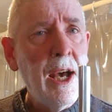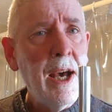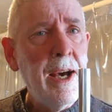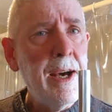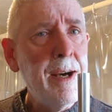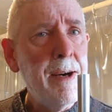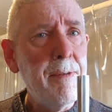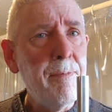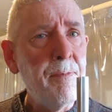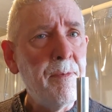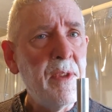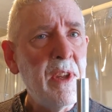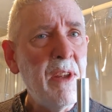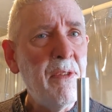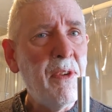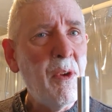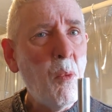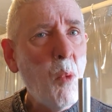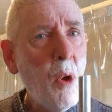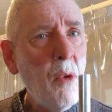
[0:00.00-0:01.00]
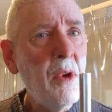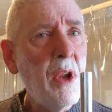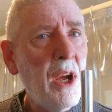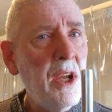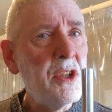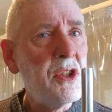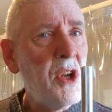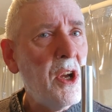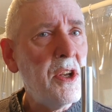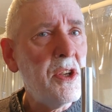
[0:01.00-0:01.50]
um, if it won't
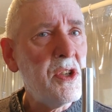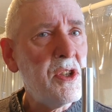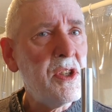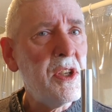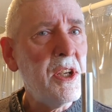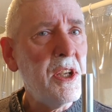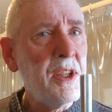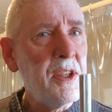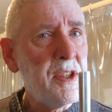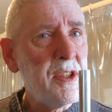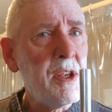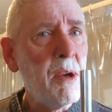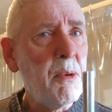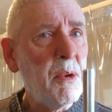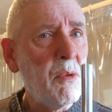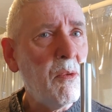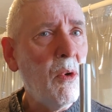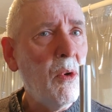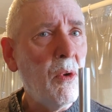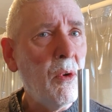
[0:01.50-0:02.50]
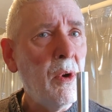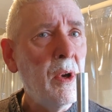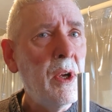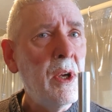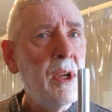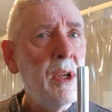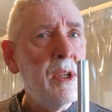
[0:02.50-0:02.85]
HHT, there's something wrong.